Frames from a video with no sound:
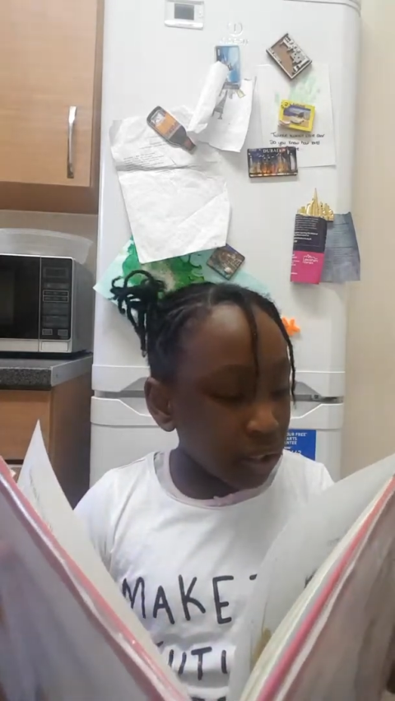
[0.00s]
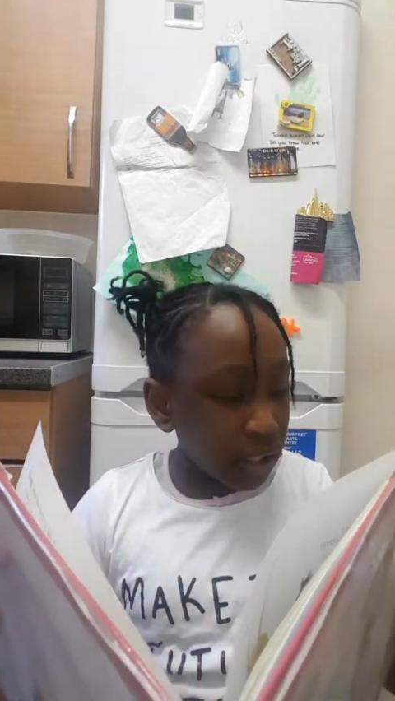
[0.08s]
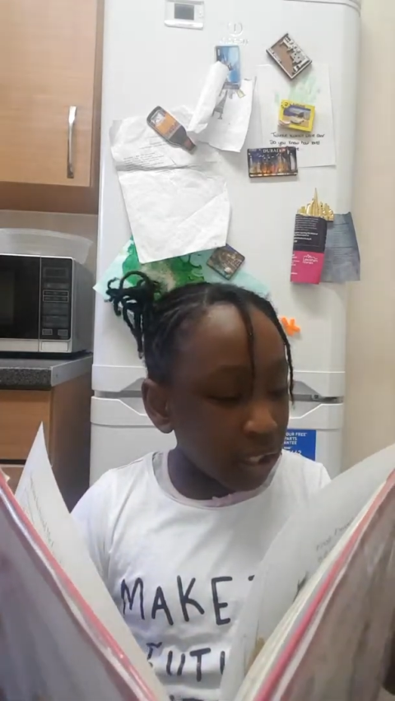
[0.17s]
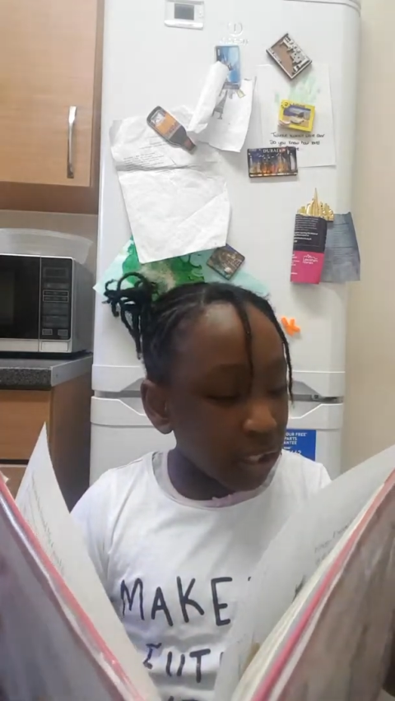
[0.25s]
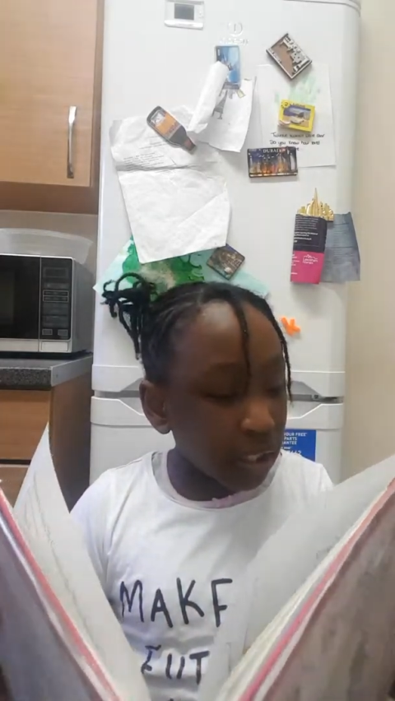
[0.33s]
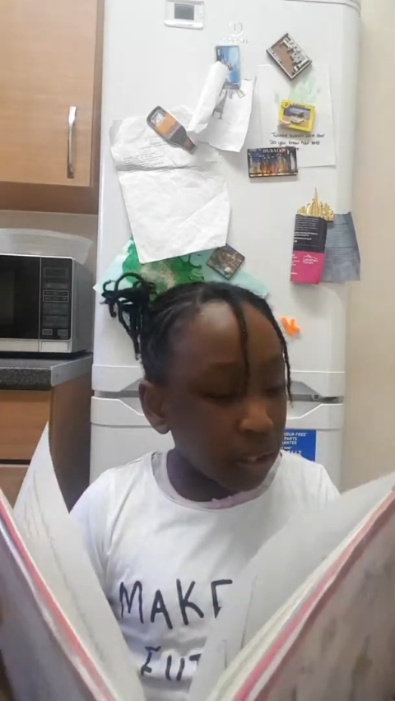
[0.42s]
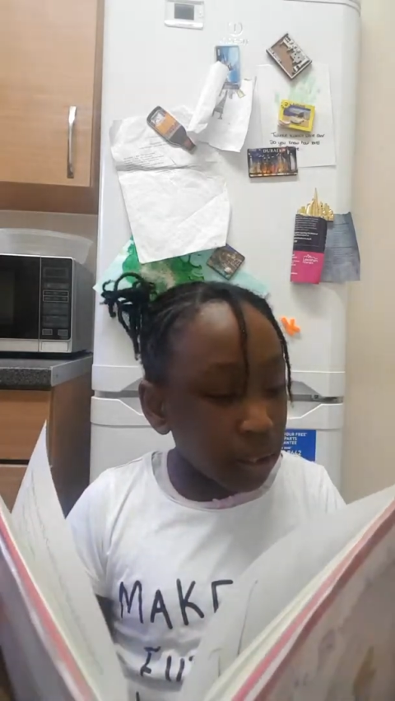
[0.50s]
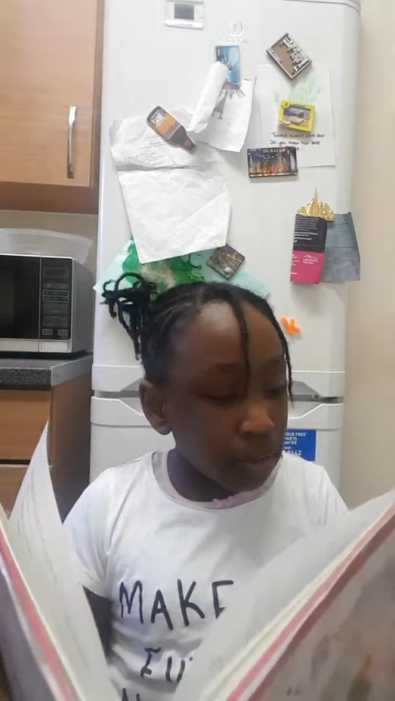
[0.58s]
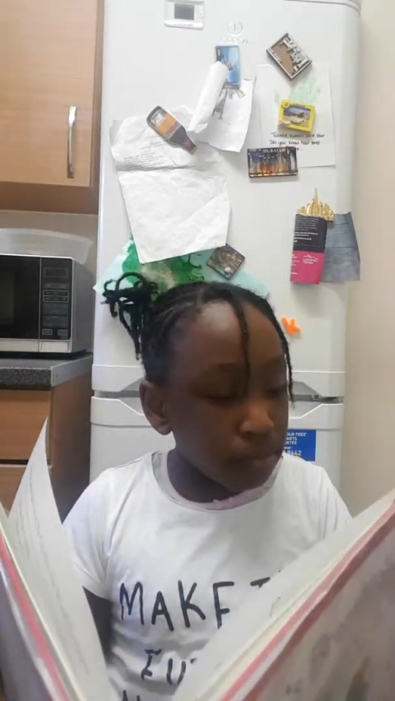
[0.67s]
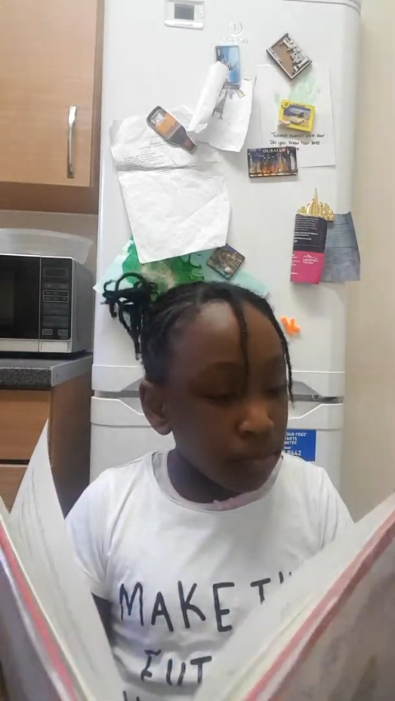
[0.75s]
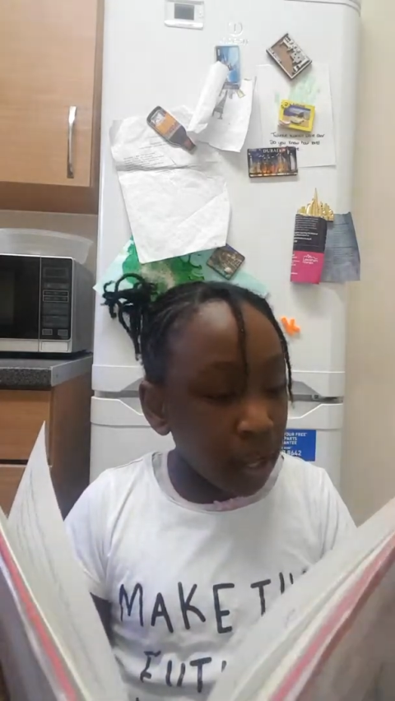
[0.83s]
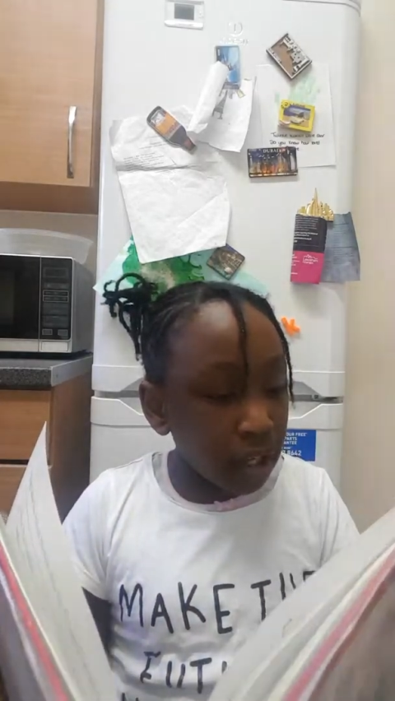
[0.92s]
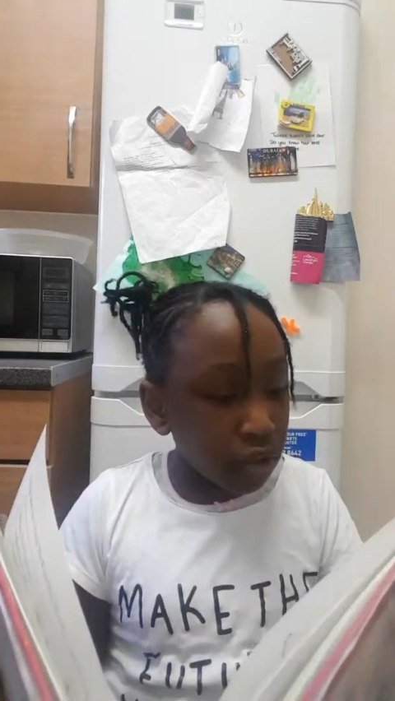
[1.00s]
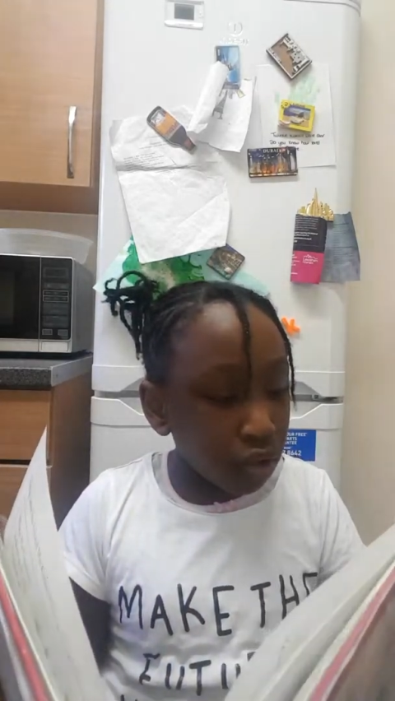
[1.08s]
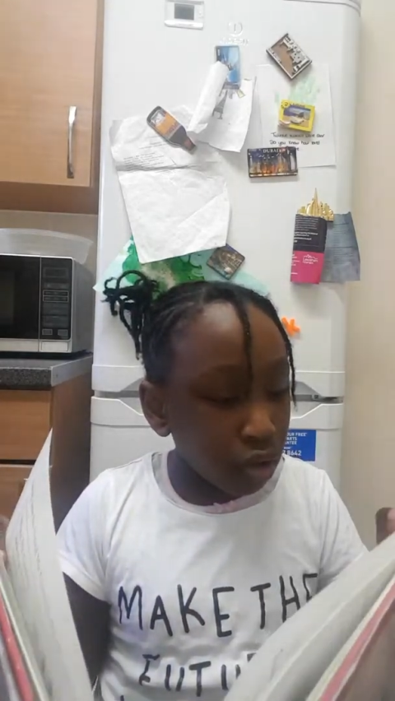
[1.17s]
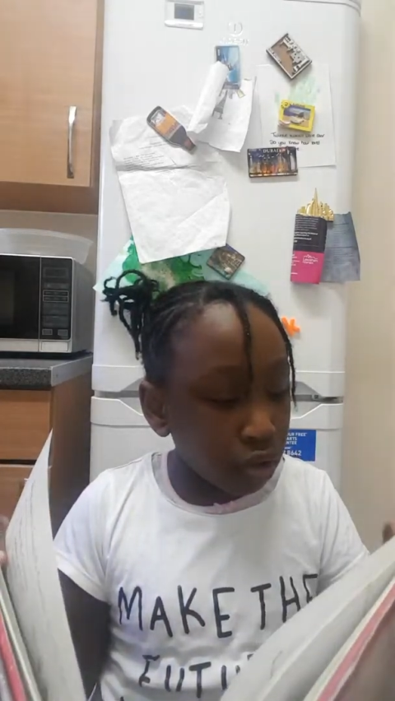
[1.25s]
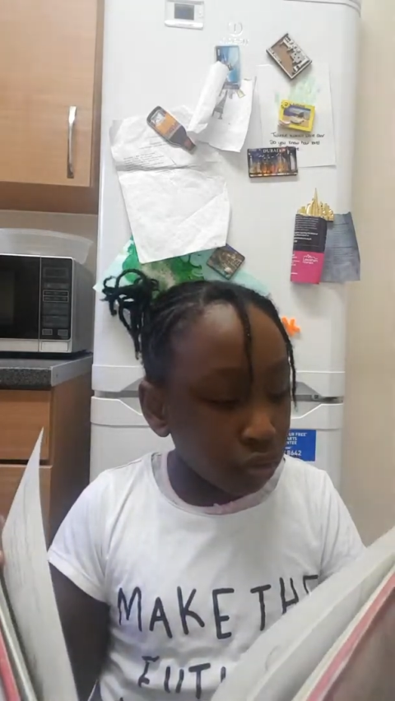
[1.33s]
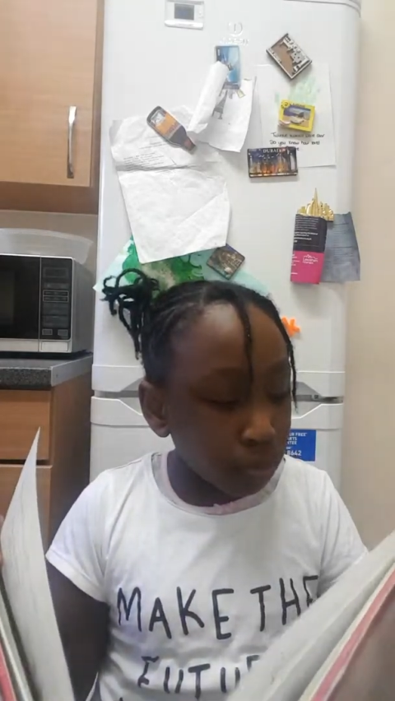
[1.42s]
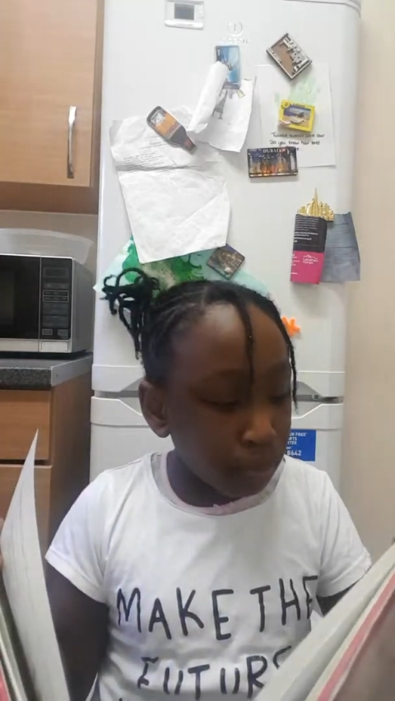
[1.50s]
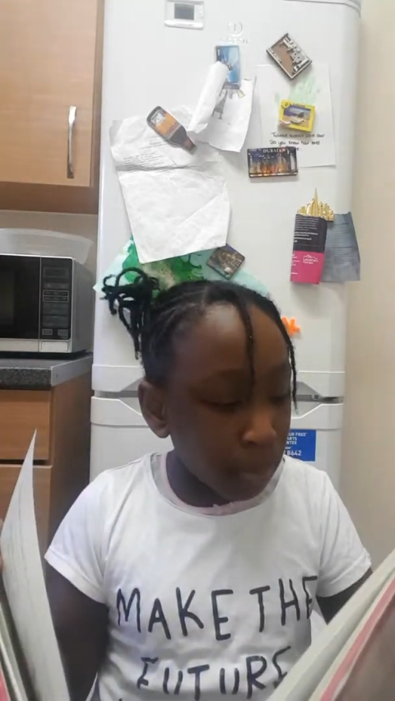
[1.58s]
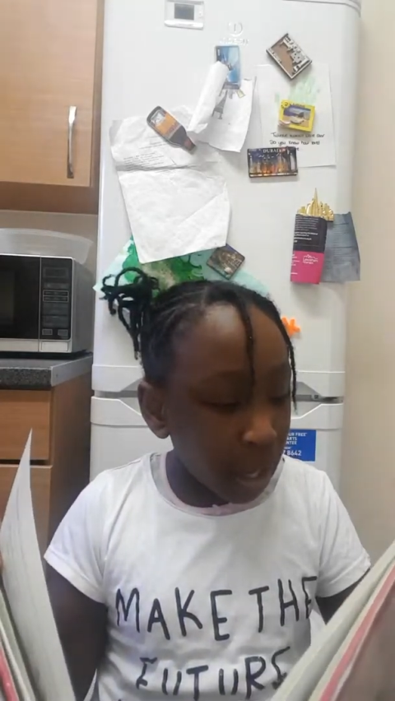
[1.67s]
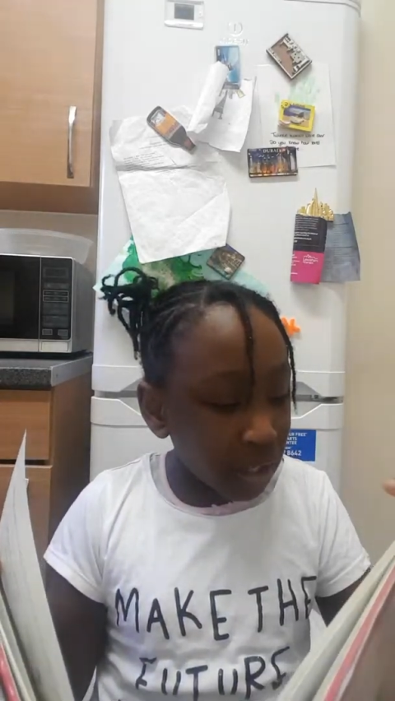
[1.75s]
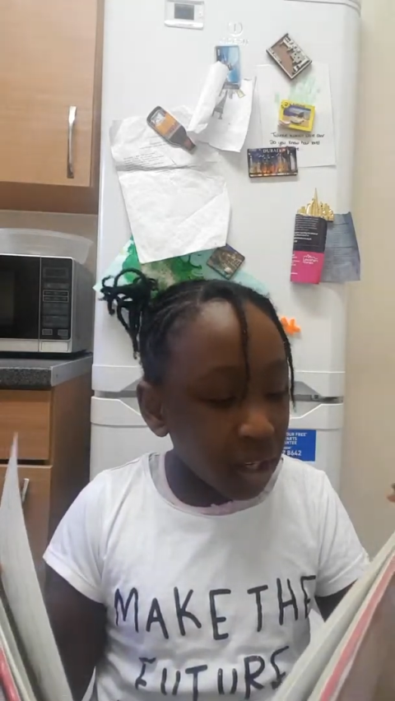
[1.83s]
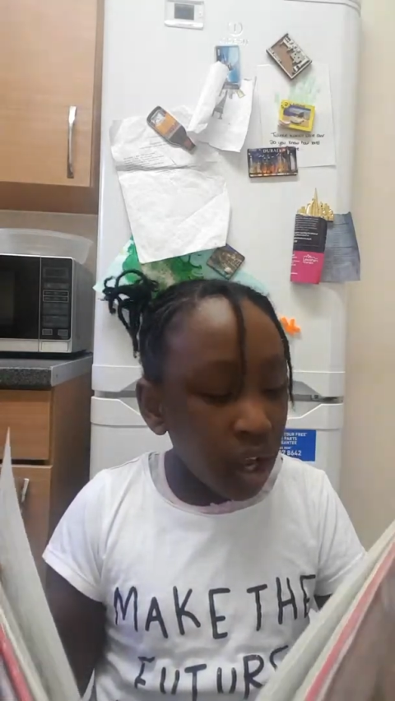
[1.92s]
it in my
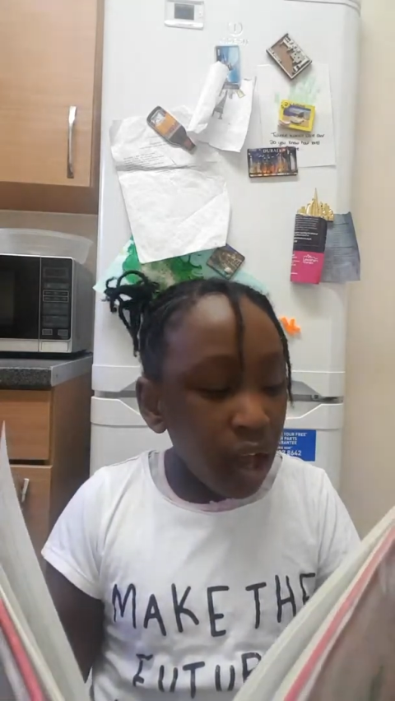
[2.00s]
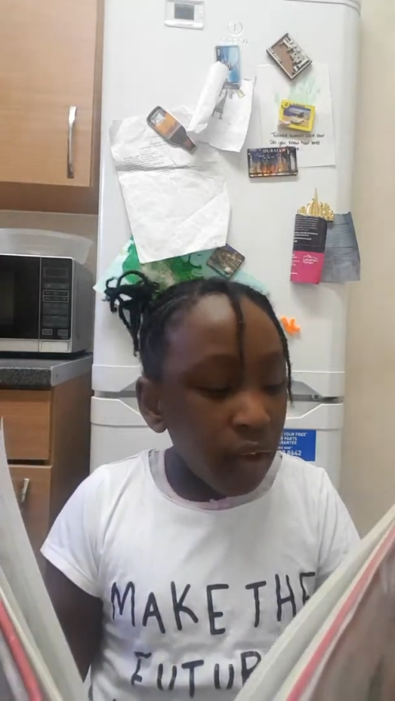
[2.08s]
notepad.